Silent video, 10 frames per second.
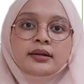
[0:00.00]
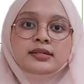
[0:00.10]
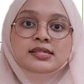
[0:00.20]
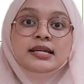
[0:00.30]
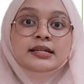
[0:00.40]
the
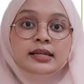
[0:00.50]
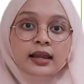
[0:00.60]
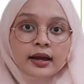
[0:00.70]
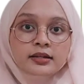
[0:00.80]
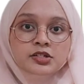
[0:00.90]
signal
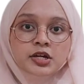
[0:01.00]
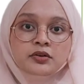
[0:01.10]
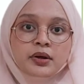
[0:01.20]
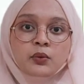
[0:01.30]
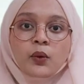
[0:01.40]
line
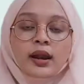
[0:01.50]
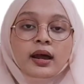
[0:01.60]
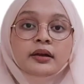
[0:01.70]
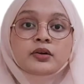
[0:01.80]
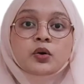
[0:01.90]
generate where
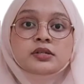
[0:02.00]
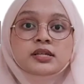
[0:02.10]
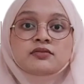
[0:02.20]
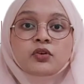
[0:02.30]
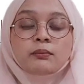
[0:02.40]
line
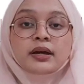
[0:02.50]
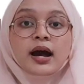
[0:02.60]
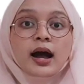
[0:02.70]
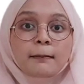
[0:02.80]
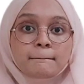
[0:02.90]
crossing from the
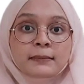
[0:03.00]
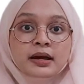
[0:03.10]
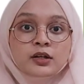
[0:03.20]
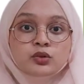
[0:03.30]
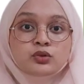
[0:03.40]
up
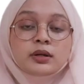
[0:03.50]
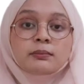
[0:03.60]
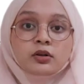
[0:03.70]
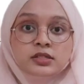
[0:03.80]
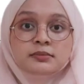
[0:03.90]
to the
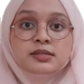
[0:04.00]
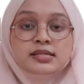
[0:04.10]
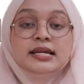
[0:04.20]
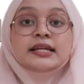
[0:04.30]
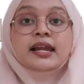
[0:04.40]
bottom
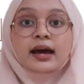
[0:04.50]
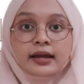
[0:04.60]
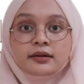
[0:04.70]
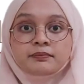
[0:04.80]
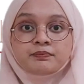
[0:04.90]
signal
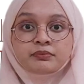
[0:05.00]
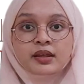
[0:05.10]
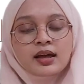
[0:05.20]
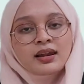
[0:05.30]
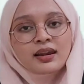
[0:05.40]
line.
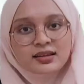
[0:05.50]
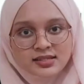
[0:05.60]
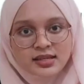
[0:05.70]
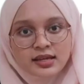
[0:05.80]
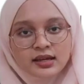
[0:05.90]

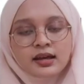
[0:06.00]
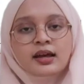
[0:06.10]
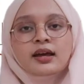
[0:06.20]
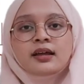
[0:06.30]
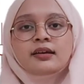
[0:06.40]
Lastly,
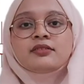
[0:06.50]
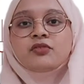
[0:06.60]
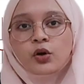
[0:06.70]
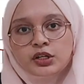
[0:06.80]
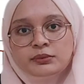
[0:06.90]
the
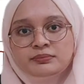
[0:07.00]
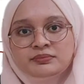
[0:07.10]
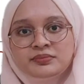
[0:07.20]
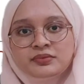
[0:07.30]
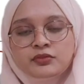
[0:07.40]
volume.
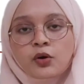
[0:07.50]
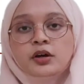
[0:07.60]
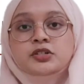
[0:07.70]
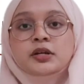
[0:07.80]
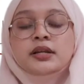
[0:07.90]
For
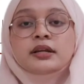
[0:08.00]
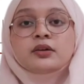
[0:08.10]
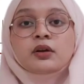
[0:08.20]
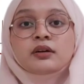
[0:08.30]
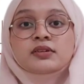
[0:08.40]
Australian
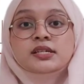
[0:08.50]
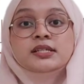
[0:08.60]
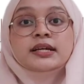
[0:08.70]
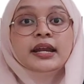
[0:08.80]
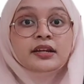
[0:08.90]
dollar versus
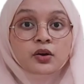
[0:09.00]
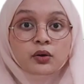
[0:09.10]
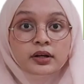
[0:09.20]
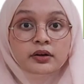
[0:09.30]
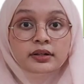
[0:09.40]
the Canadian
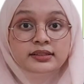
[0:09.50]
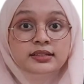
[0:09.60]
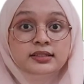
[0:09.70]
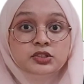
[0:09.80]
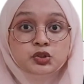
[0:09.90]
dollar on the
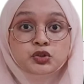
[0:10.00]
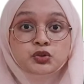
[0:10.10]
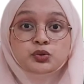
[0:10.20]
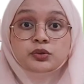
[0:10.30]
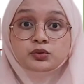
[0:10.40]
3rd June
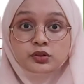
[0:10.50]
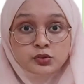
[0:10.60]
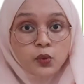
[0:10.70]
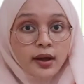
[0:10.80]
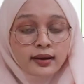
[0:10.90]

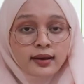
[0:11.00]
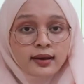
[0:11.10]
2021,